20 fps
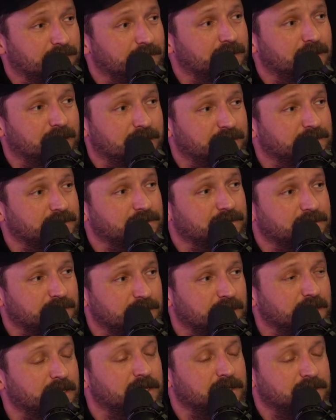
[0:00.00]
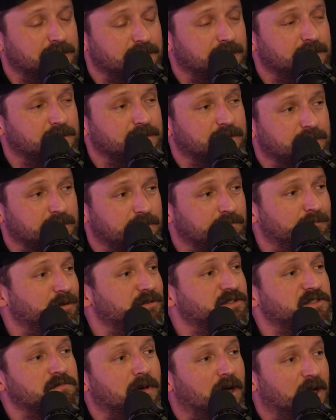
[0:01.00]
his is the
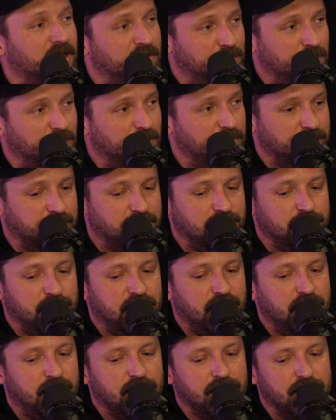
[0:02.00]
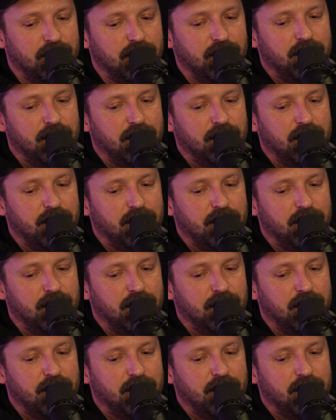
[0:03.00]
most mind-blowing to me.